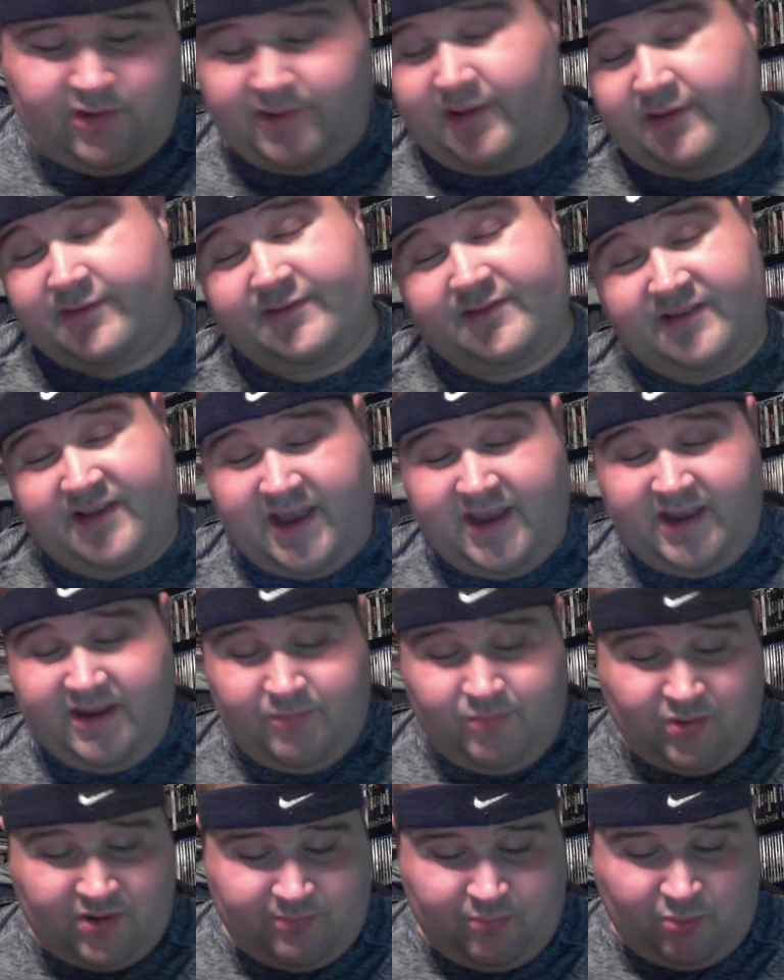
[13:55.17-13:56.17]
It doesn't say
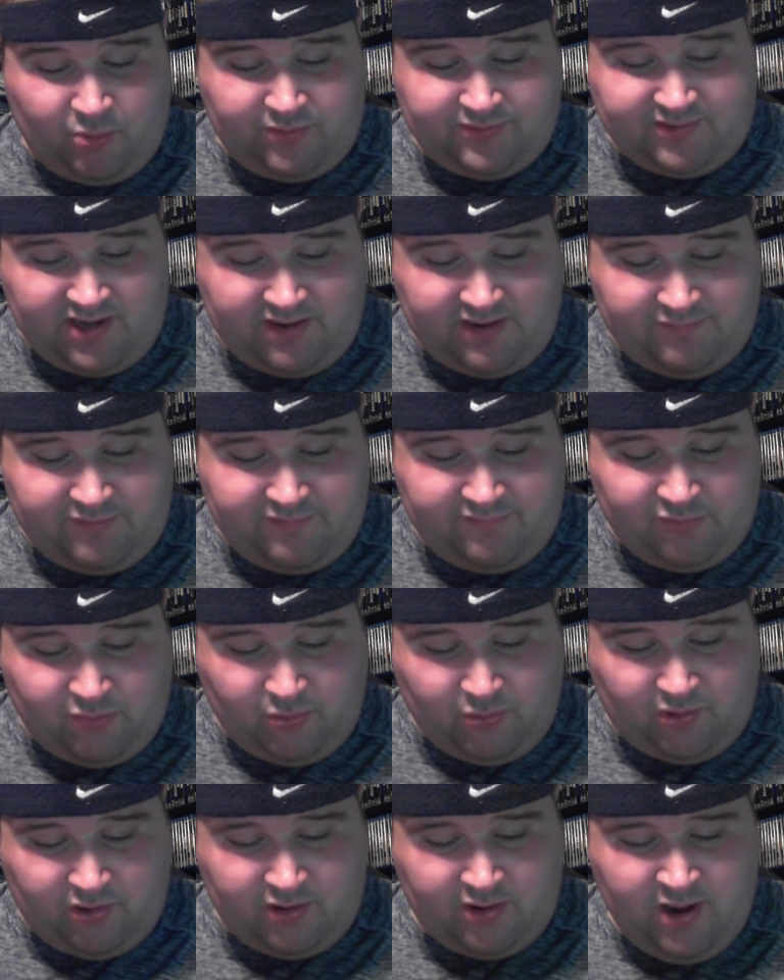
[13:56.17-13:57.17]
it, but Poison Ivy
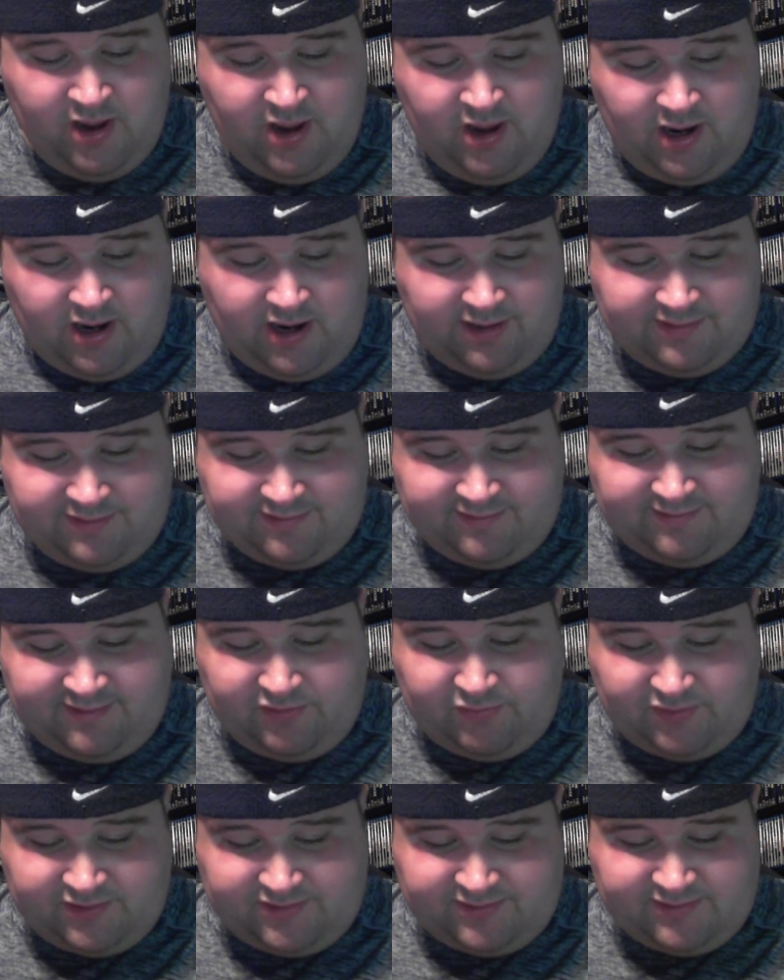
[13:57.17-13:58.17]
4, The
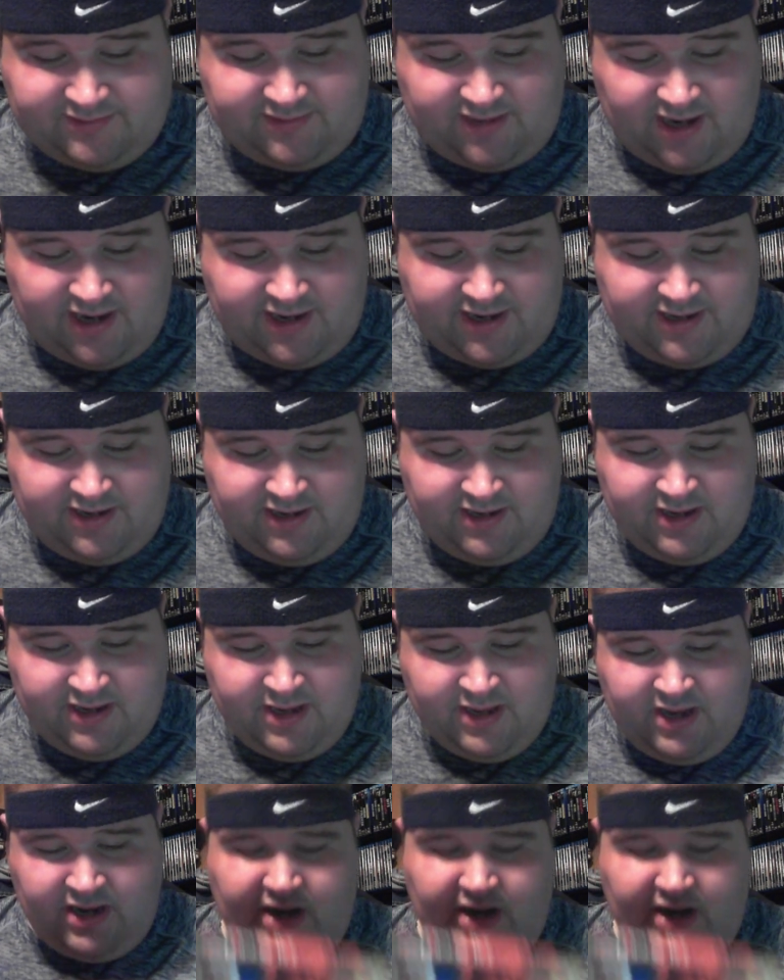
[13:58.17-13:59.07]
Secret Society.